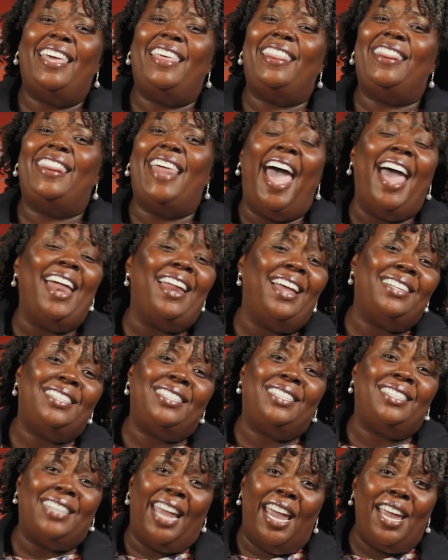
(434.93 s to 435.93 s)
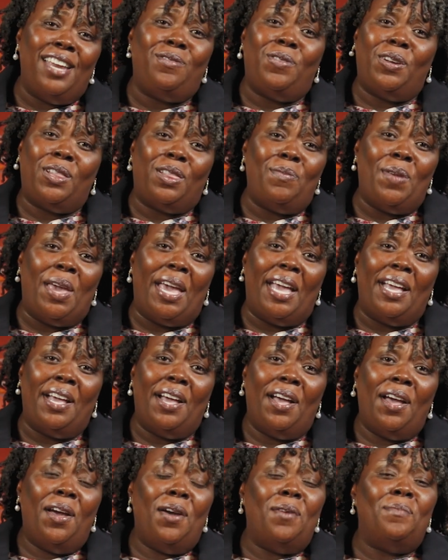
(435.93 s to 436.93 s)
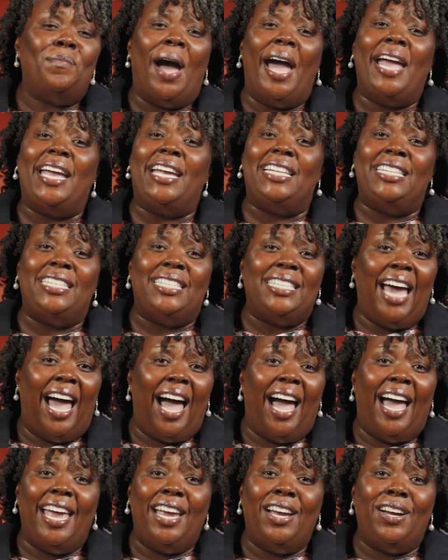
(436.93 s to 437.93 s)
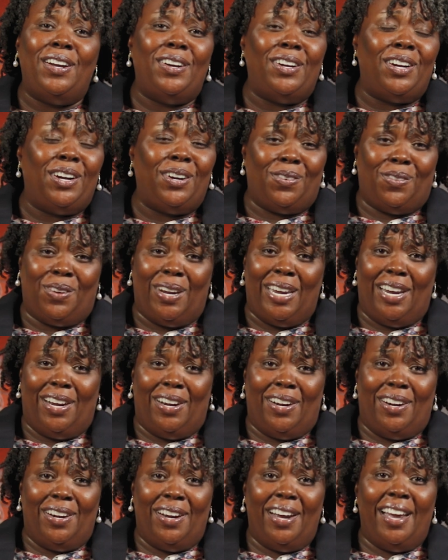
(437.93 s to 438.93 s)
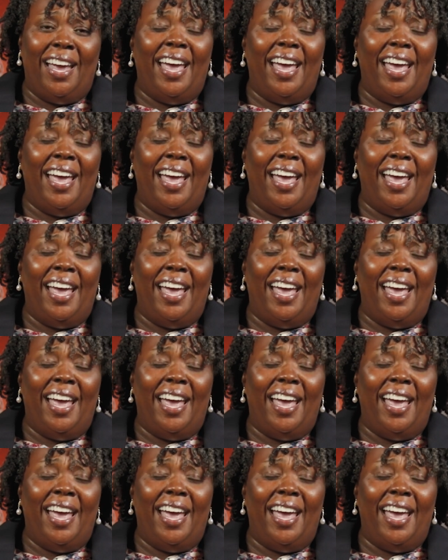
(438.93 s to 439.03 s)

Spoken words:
That has stayed with me my entire career.